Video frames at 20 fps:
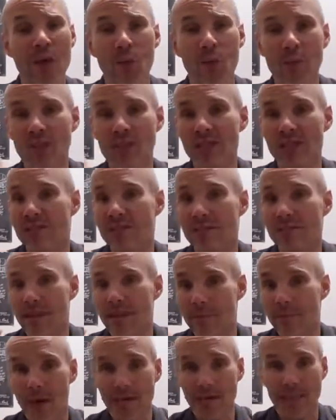which is
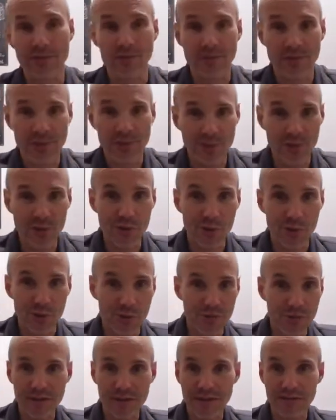impossible to do.
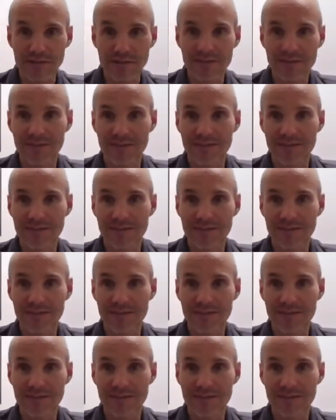We'd be